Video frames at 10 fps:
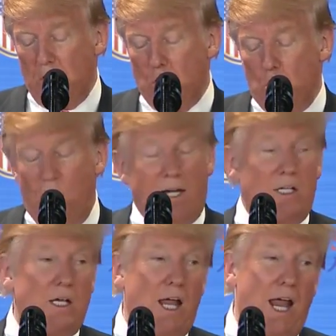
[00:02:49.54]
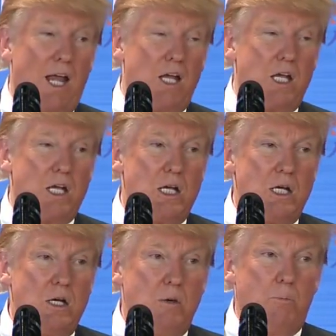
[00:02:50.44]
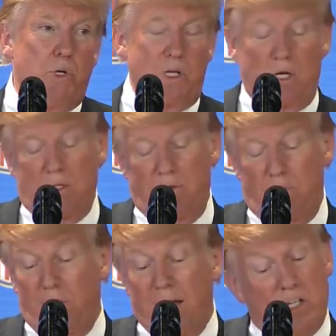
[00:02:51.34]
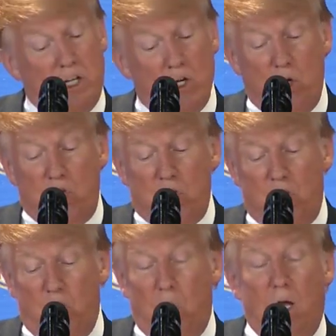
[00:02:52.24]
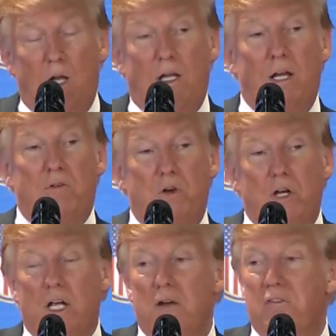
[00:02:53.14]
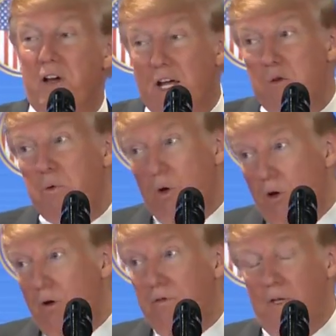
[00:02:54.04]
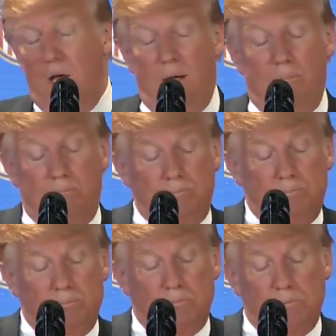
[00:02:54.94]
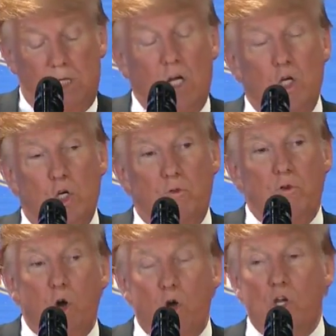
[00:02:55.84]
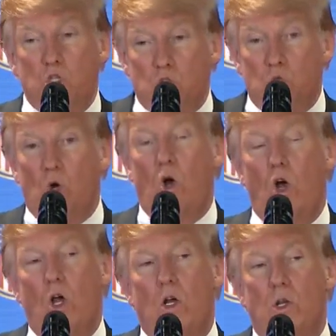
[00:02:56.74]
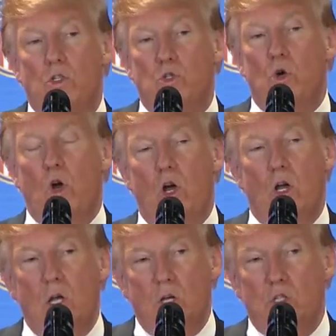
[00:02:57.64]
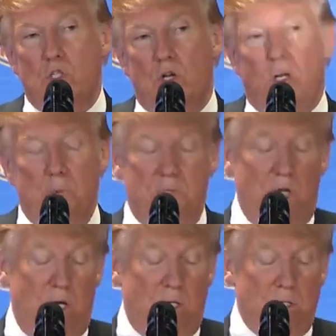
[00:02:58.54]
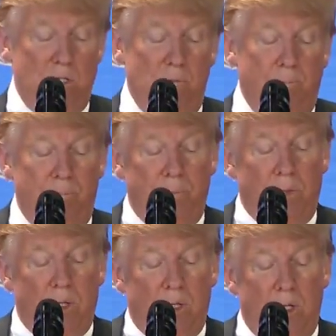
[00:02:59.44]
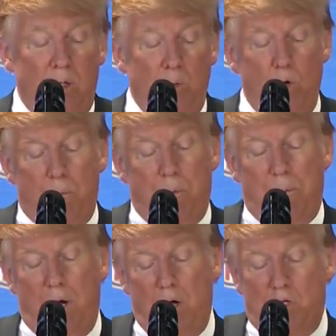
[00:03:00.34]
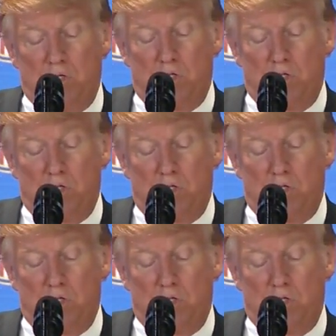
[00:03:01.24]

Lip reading: direct, and productive. We got to know each other well in a very confined period of time, under very strong circumstance. We're prepared to